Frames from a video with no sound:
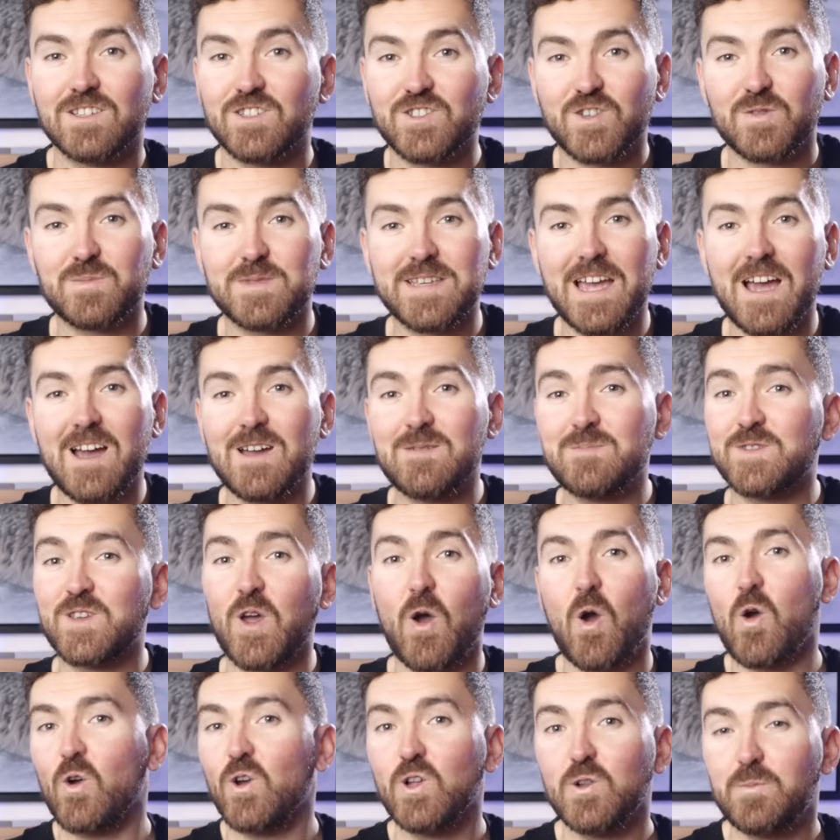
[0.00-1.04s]
Sometimes
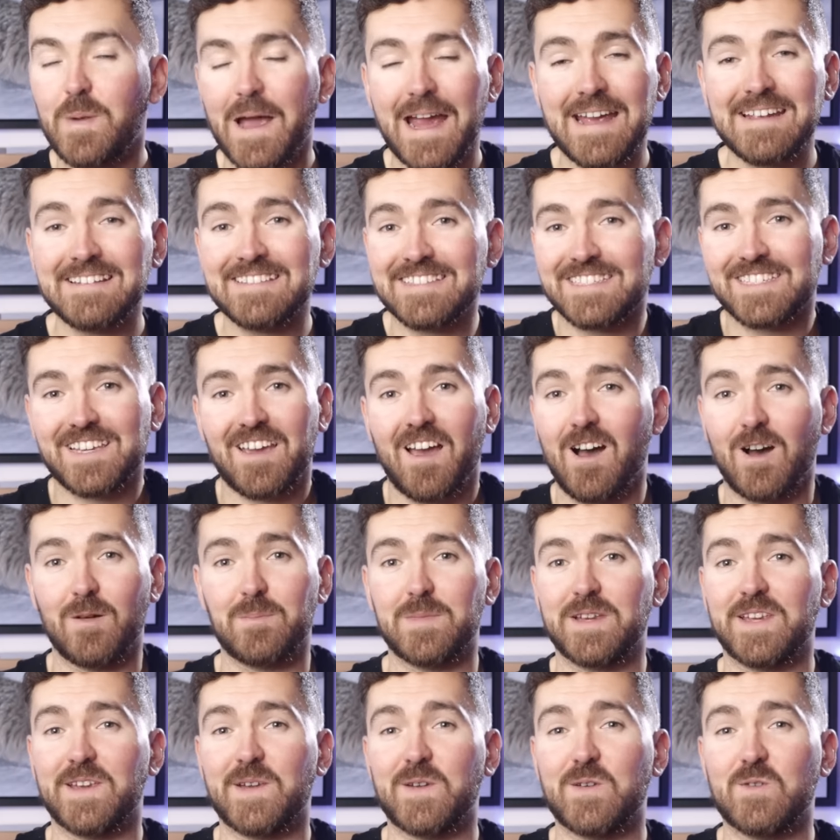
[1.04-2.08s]
oil paints
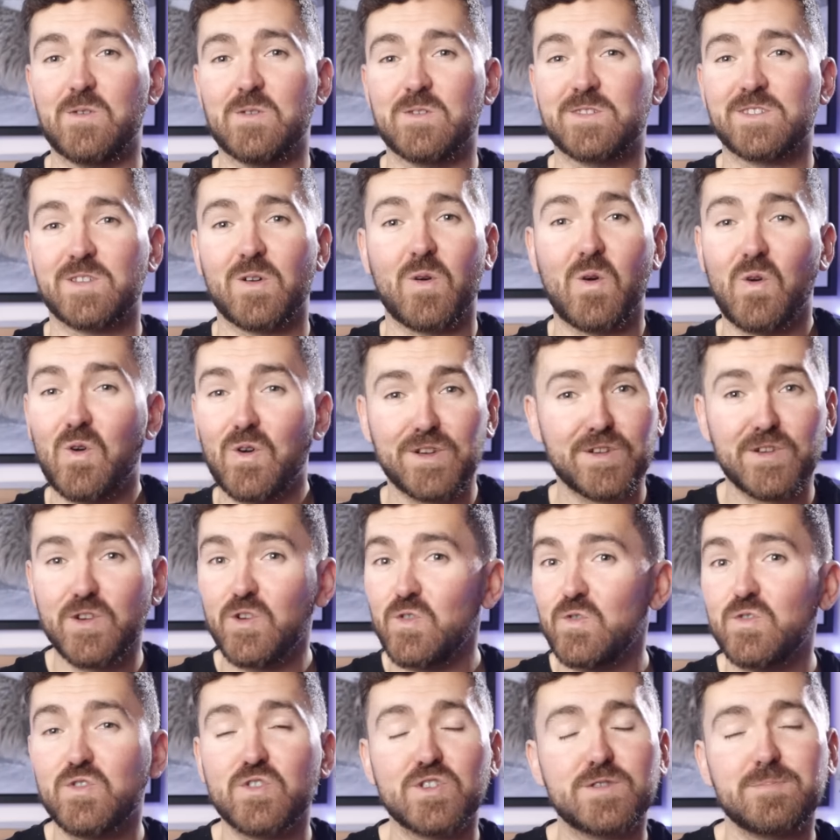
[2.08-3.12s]
can't be used or
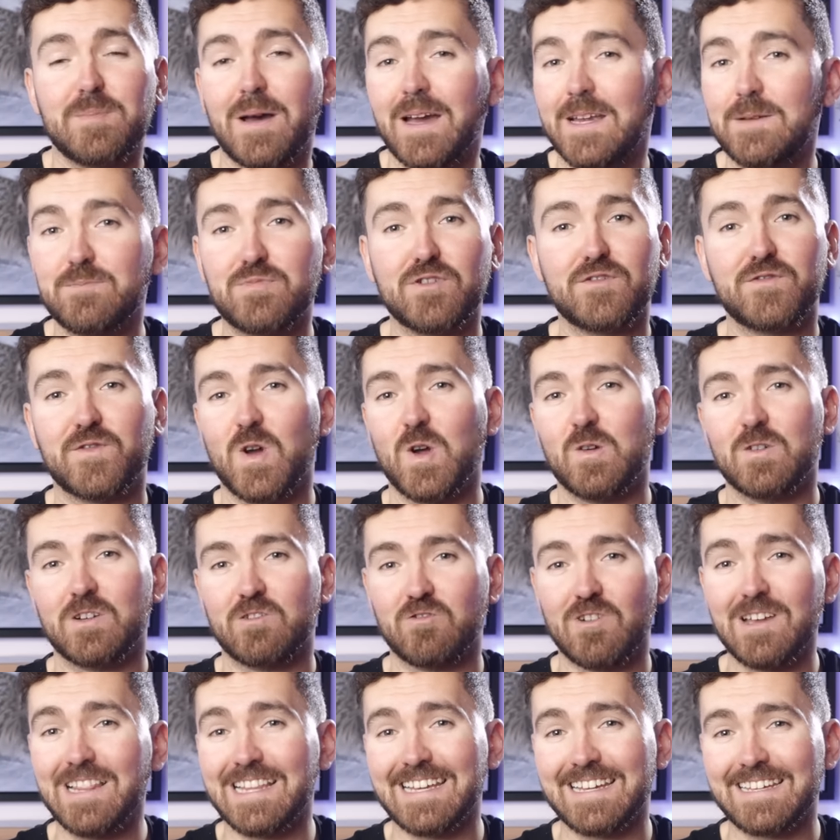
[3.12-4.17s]
you just might prefer
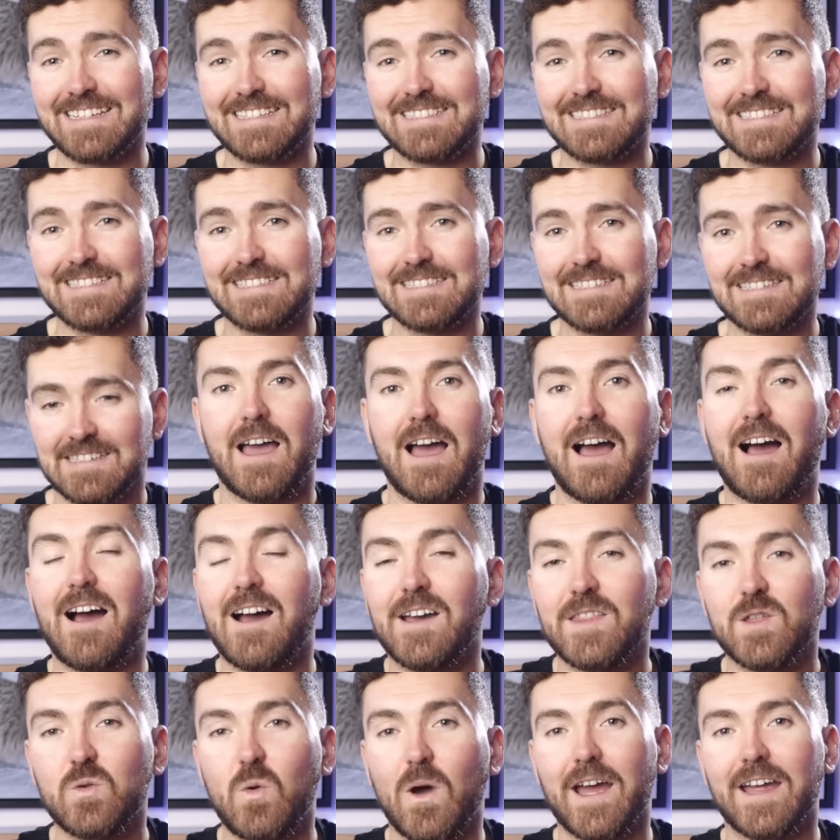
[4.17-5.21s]
acrylics.
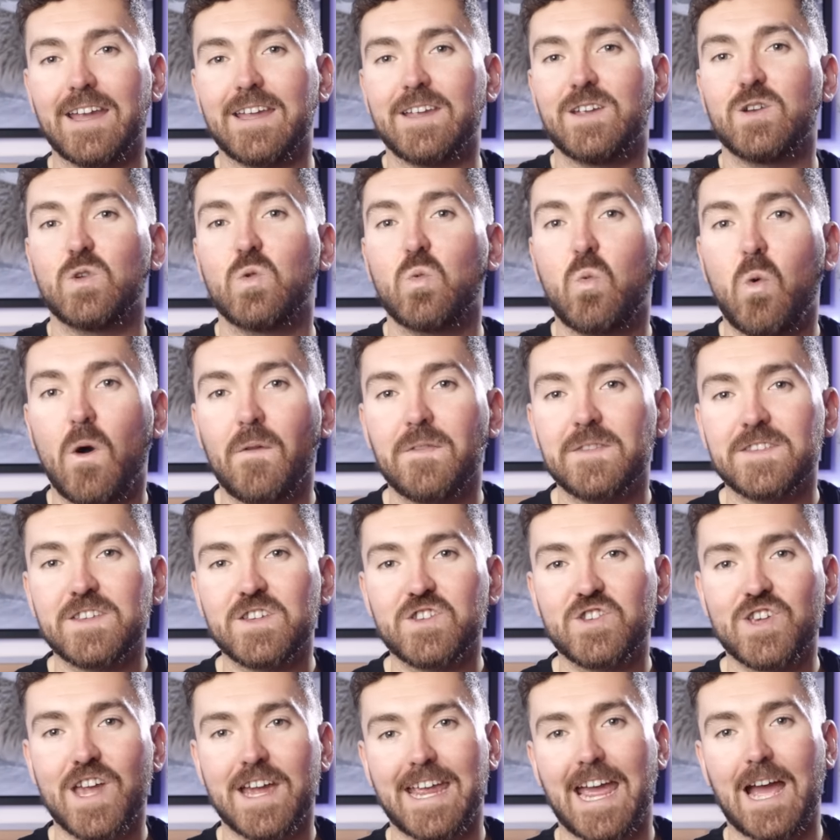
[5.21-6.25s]
Either way, you'll want
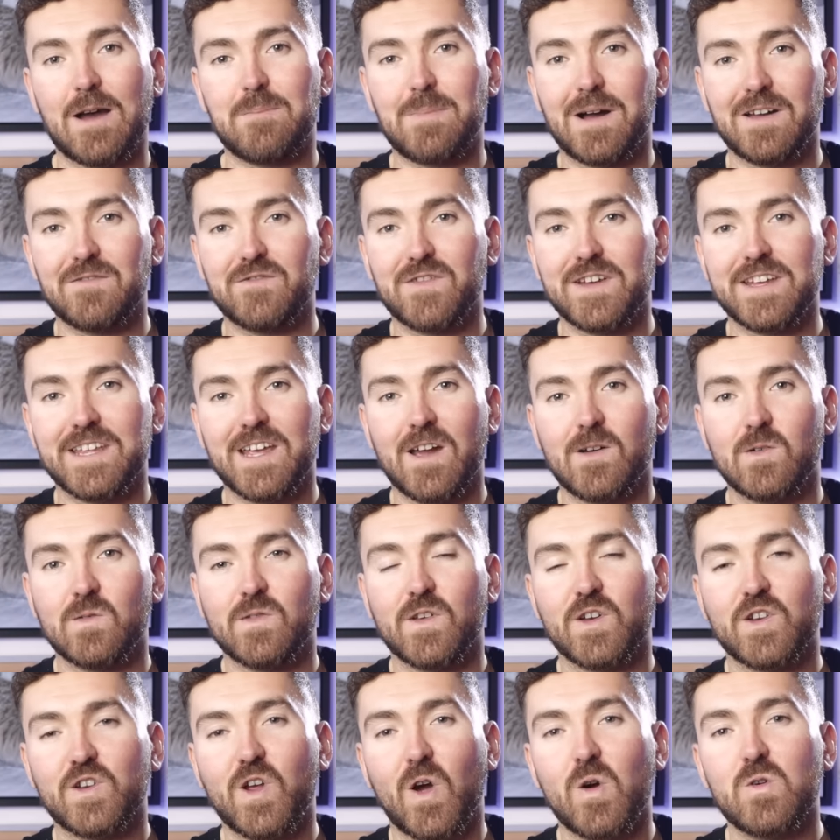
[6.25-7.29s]
to check out my video
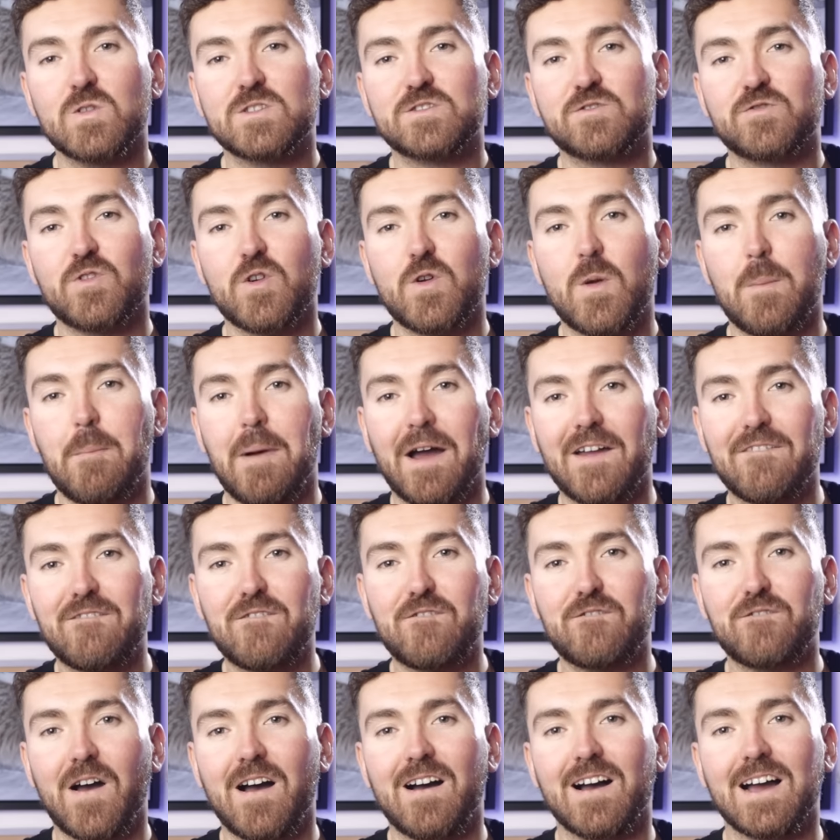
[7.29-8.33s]
that goes through my
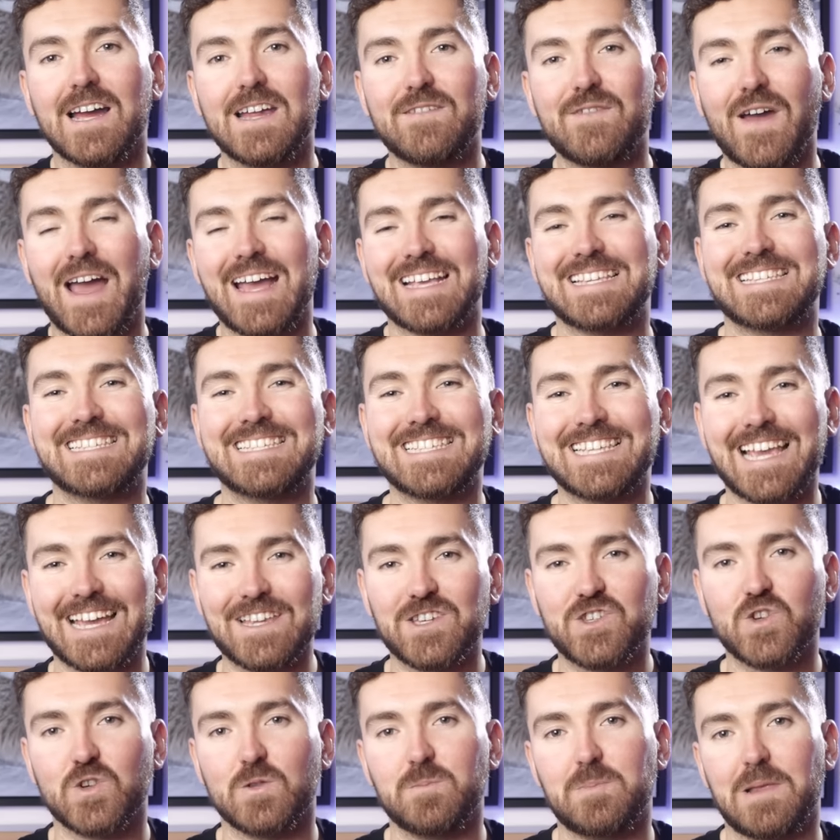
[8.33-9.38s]
five
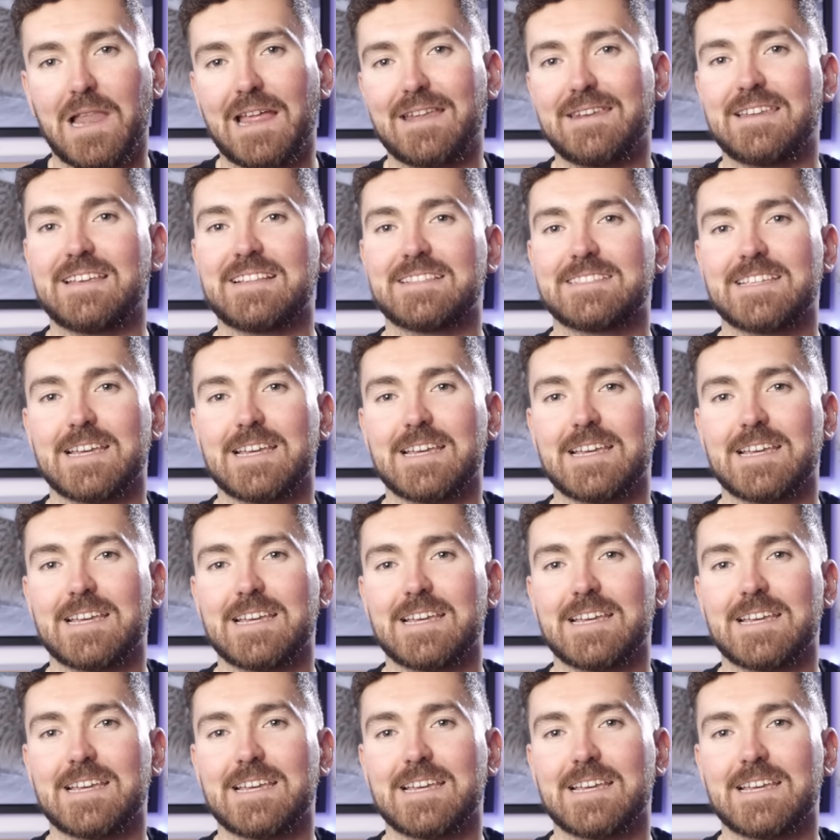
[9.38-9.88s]
essential blending